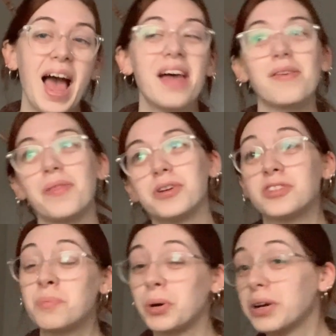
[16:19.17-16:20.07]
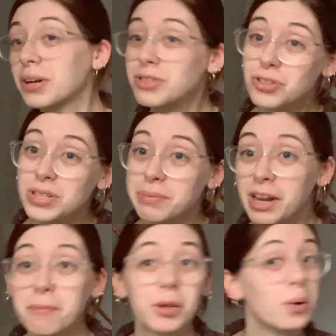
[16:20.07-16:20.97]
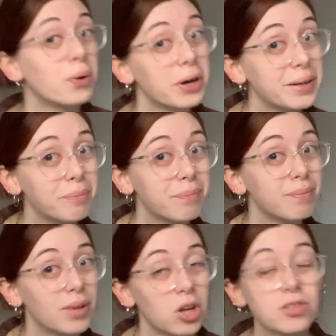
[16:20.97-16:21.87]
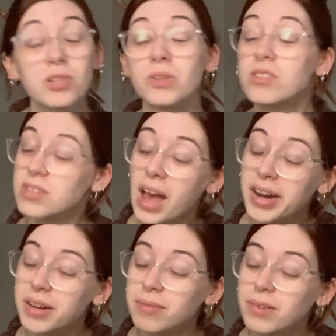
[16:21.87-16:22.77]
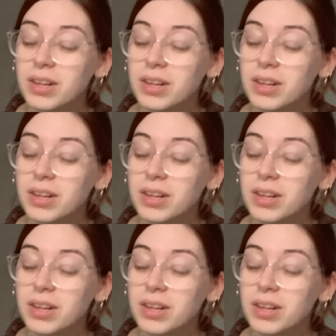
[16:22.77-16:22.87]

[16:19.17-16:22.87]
And then there's the boy across the street named Laurie, also known as Teddy.